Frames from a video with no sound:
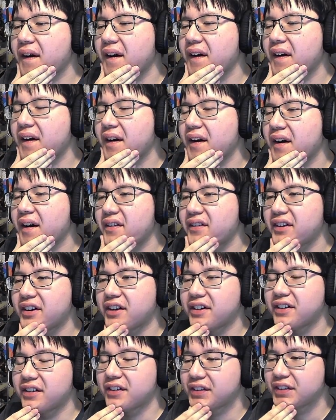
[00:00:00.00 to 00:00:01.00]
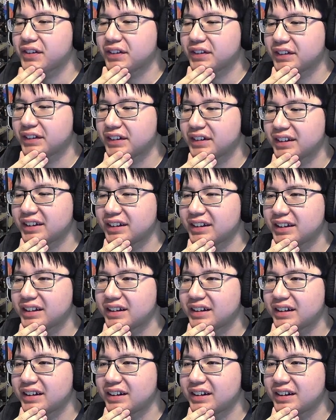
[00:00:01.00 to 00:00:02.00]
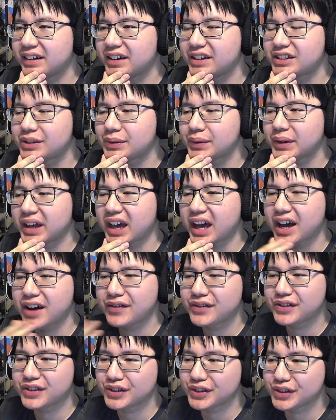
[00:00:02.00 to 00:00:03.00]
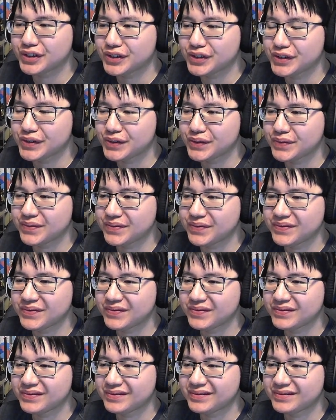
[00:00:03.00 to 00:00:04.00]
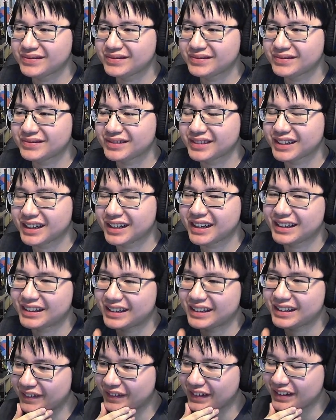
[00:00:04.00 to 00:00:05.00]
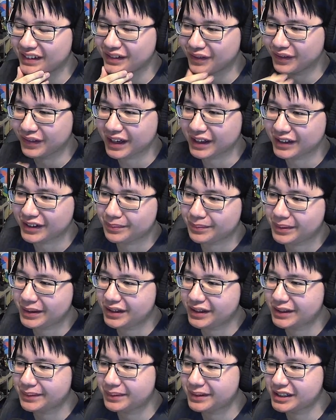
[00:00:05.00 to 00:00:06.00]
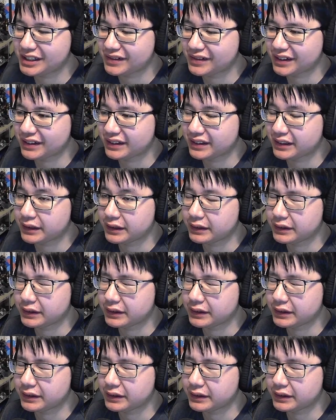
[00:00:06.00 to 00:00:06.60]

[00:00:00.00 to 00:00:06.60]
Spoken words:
Oh no. Okay, so we have to. Damn, we have to beat it up in this round then.